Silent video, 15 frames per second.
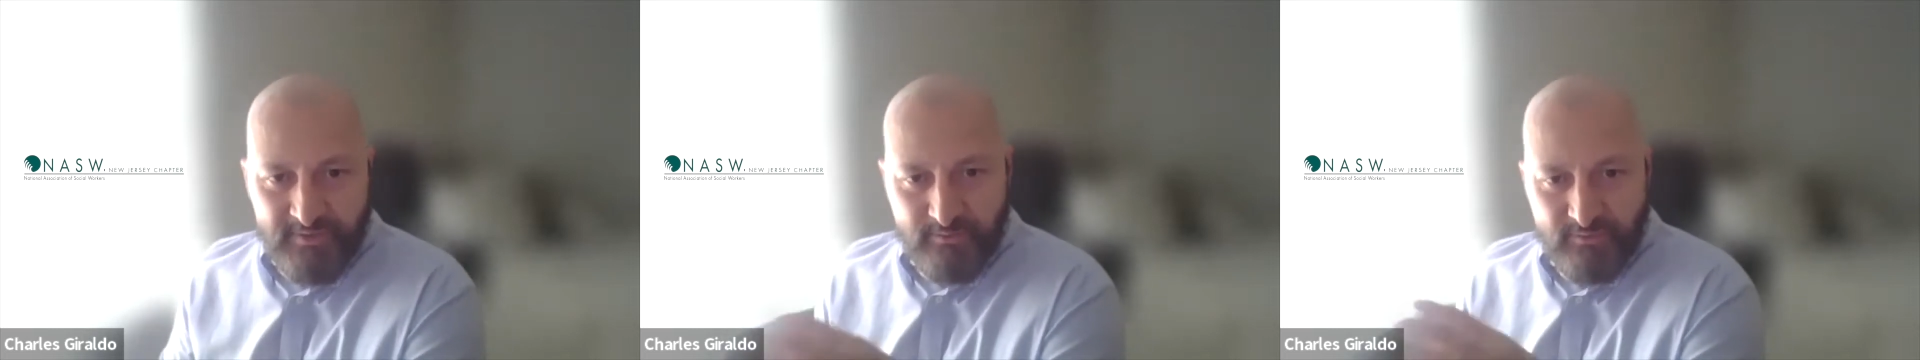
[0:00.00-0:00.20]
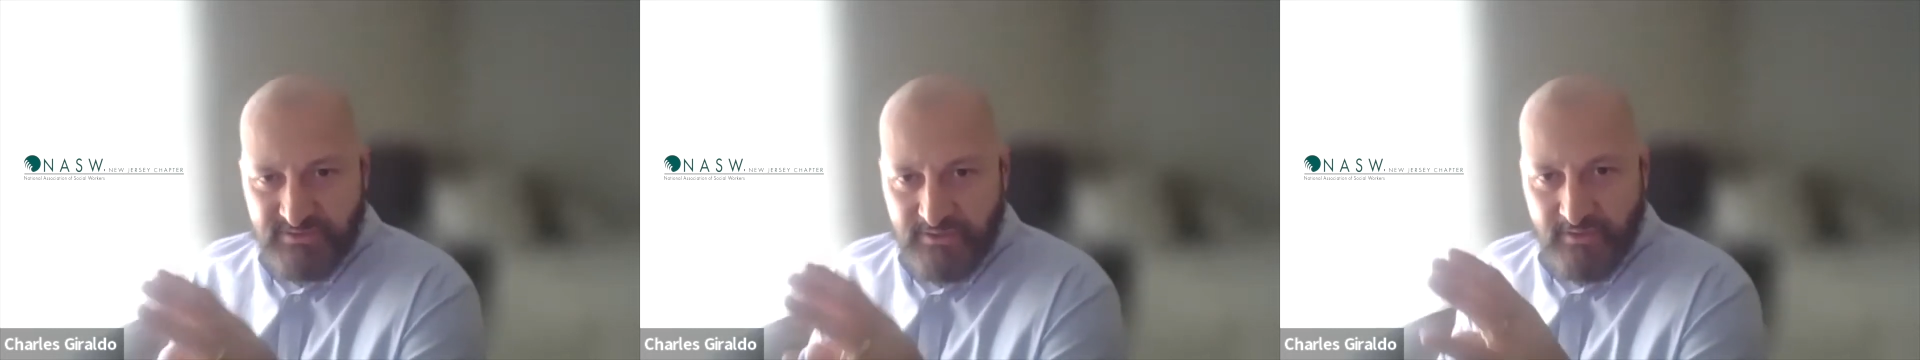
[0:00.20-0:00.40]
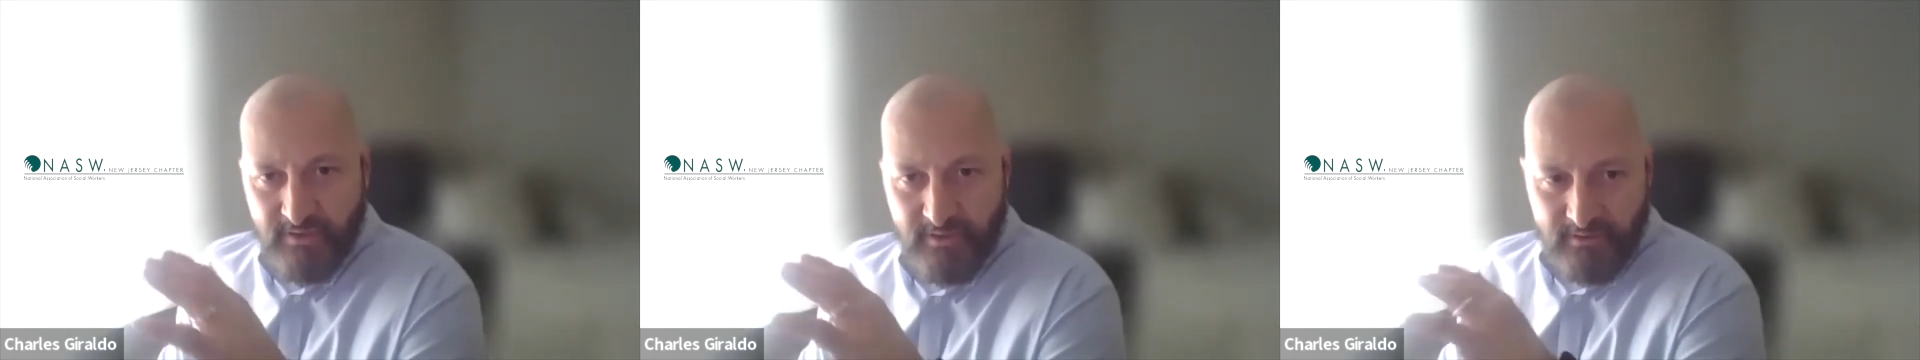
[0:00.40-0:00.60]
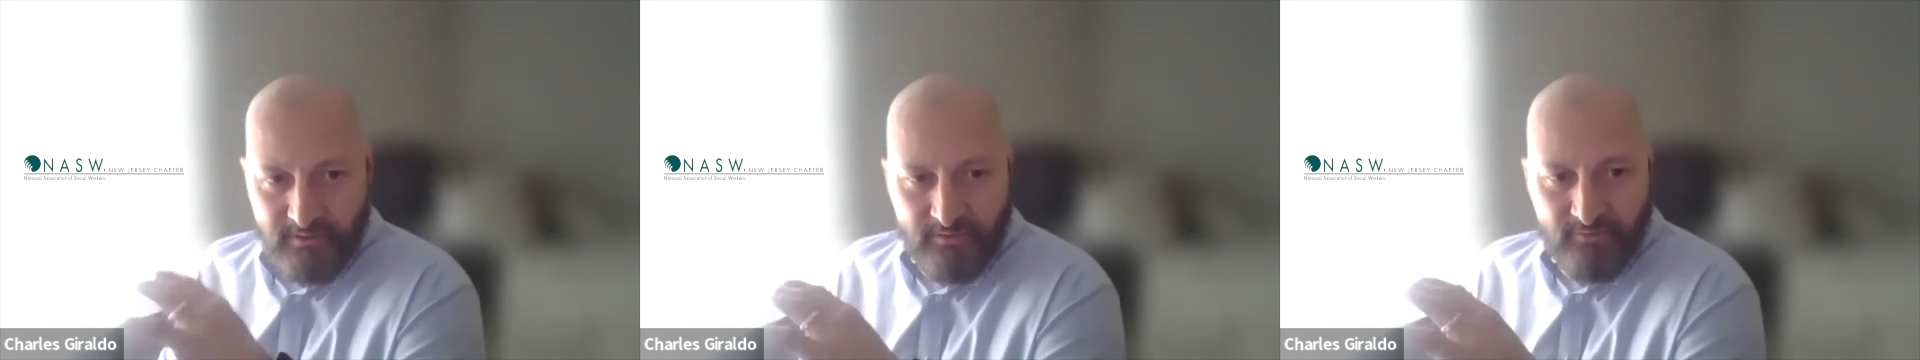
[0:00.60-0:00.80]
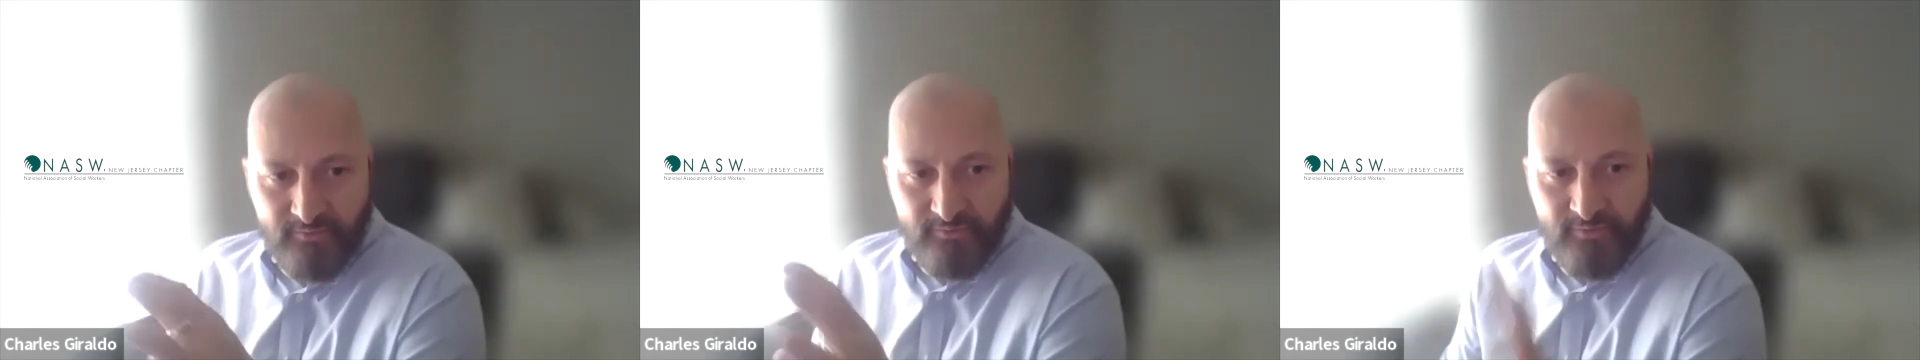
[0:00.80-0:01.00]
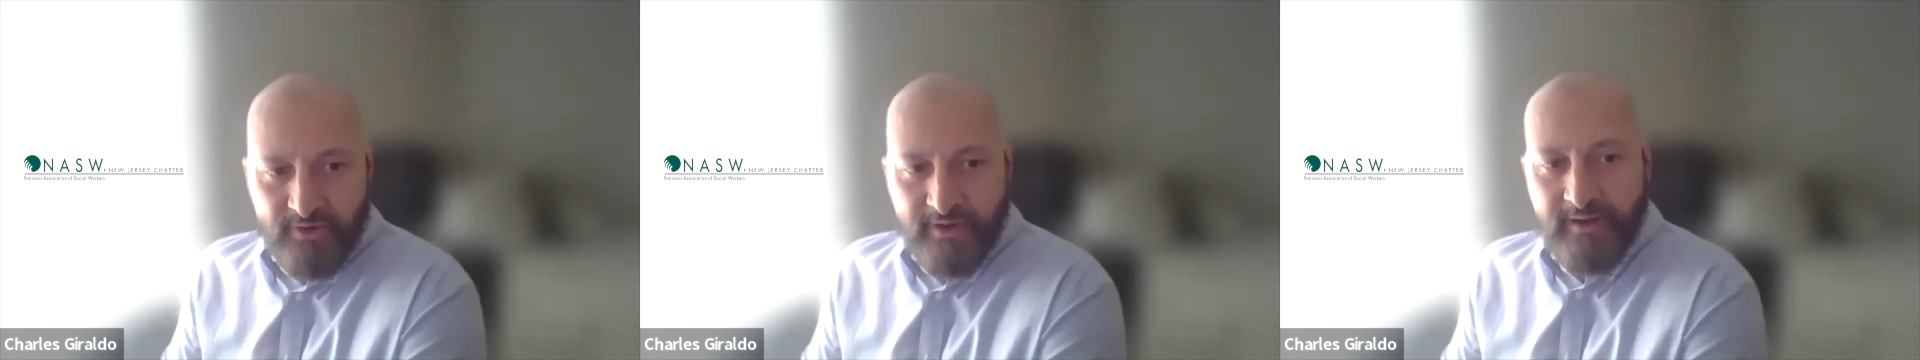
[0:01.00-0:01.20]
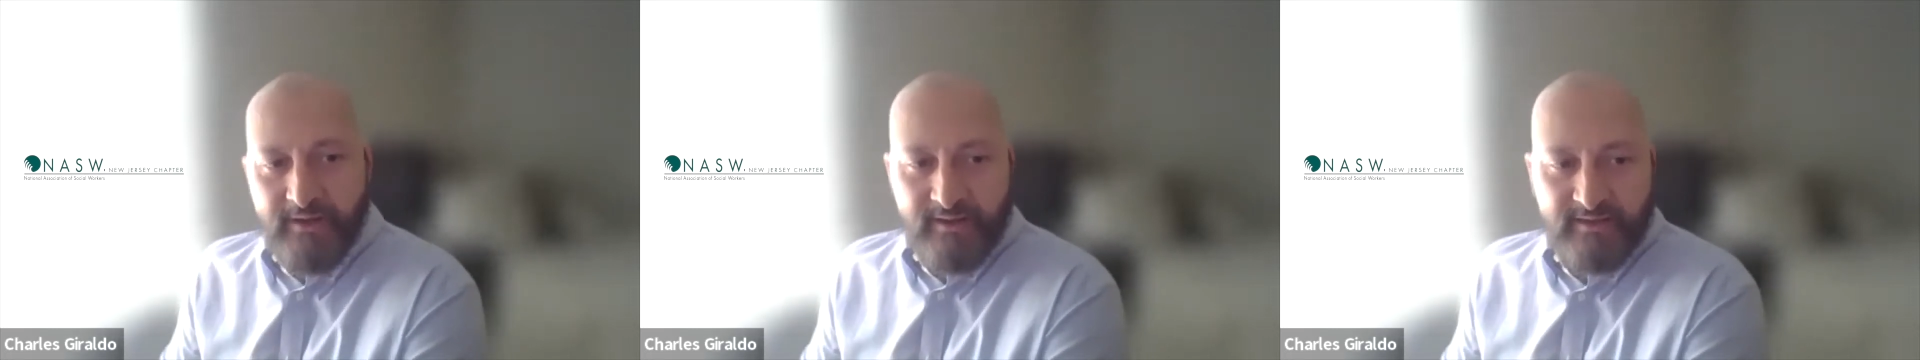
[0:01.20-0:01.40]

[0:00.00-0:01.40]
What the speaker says: It was a great